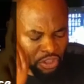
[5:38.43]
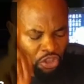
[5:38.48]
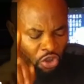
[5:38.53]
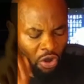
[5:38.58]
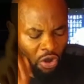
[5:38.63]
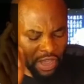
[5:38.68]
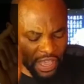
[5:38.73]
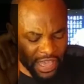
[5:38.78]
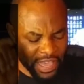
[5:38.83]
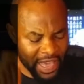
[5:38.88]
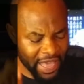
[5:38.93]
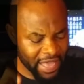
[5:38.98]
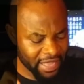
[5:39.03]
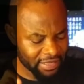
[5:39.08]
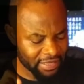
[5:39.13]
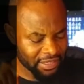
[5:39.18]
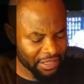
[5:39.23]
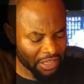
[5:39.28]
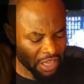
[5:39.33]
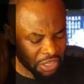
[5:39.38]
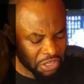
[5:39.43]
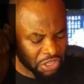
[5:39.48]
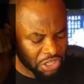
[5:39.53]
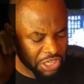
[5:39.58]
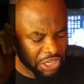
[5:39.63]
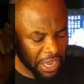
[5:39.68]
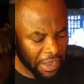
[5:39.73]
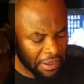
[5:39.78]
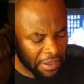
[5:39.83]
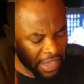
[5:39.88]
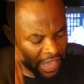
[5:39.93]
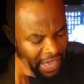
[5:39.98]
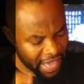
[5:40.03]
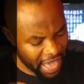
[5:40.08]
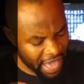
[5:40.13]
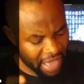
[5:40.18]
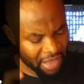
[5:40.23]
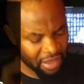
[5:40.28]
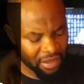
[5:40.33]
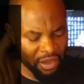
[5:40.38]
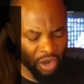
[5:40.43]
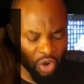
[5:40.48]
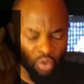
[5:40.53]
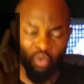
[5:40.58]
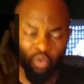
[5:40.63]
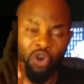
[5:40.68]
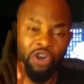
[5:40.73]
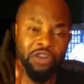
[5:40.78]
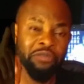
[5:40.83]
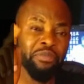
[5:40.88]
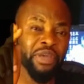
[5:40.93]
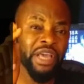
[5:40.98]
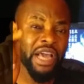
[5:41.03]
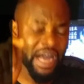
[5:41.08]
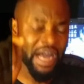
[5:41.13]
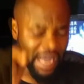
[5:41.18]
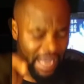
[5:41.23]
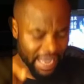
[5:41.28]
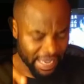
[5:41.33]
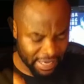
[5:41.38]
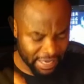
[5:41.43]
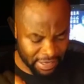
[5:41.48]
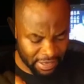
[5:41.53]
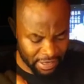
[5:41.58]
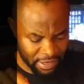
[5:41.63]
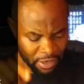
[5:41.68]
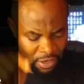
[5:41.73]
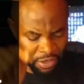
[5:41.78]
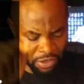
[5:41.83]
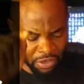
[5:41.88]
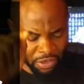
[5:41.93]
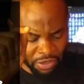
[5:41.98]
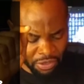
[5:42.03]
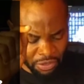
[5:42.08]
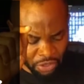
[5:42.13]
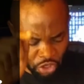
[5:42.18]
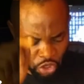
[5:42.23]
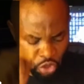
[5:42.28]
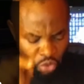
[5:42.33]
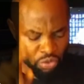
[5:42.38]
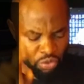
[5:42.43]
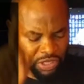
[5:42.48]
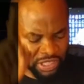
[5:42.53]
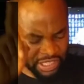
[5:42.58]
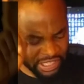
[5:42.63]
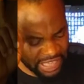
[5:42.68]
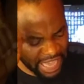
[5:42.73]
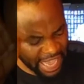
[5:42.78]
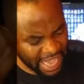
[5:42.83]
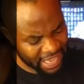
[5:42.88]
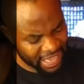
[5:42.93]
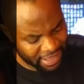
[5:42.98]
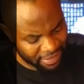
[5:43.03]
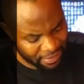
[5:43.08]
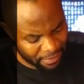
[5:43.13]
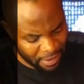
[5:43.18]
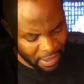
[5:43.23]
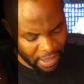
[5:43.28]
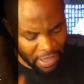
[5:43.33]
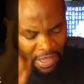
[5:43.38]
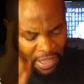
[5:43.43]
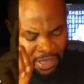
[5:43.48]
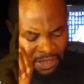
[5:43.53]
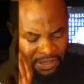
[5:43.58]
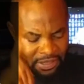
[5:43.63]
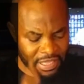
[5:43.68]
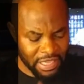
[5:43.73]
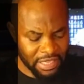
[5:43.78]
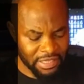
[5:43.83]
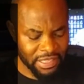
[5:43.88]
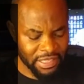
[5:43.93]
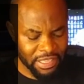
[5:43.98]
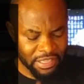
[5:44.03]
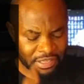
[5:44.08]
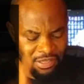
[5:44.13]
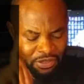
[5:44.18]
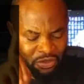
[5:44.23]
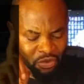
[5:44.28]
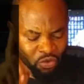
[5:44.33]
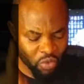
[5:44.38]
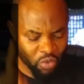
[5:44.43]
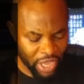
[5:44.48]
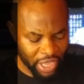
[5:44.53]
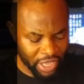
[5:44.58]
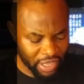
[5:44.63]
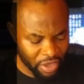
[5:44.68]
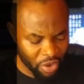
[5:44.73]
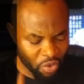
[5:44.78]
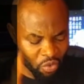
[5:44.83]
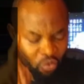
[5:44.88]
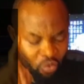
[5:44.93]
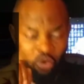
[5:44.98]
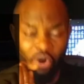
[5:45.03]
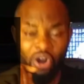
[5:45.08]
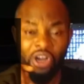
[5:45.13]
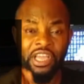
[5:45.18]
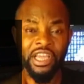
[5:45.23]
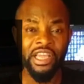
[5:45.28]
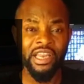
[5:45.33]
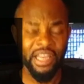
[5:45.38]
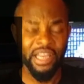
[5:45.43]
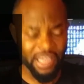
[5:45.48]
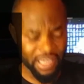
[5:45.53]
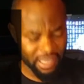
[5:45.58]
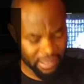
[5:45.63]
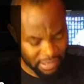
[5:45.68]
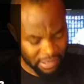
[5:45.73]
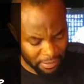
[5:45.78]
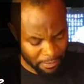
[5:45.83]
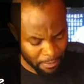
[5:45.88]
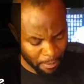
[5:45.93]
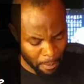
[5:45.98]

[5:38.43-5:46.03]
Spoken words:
your ears shall hear a word behind you, saying, this is the way, walk in it.